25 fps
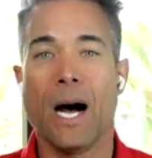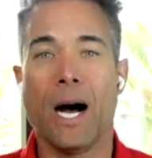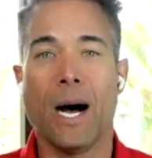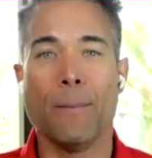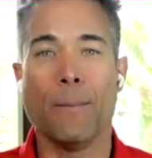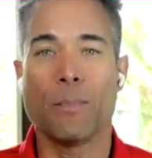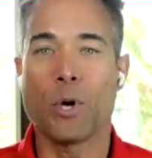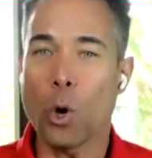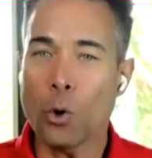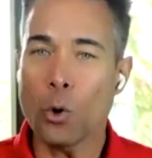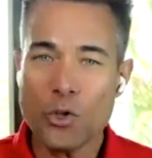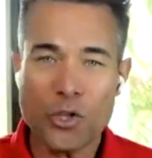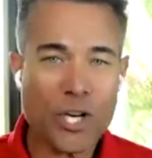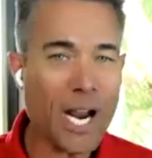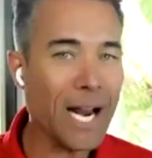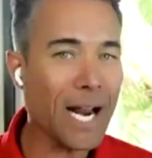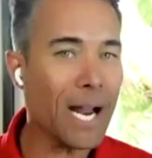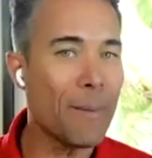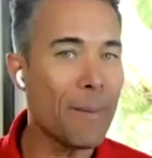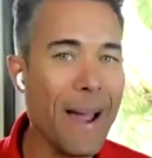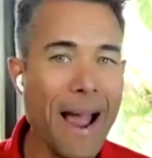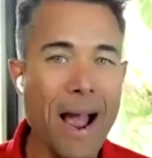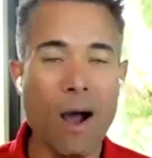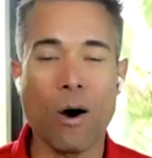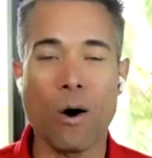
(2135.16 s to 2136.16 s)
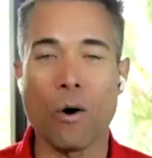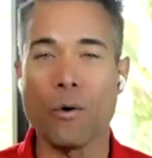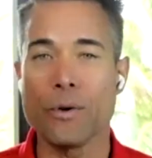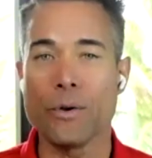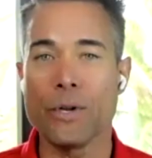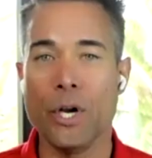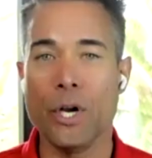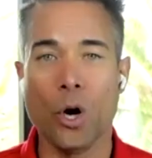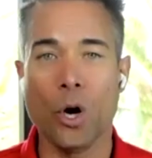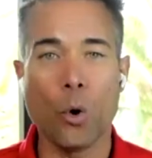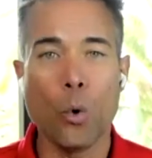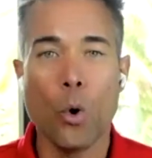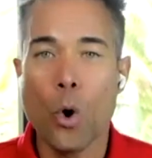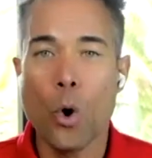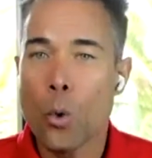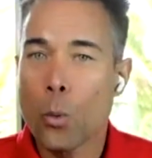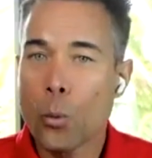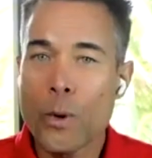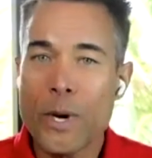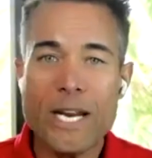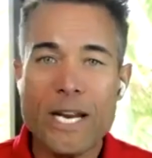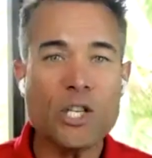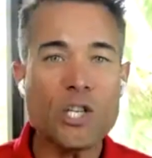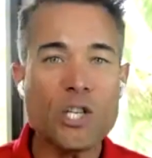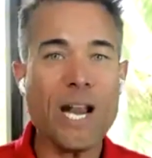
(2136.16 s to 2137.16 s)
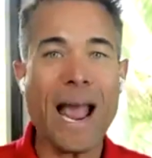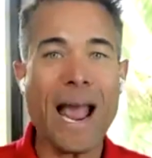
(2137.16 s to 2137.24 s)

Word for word: Go check him out, you know, reach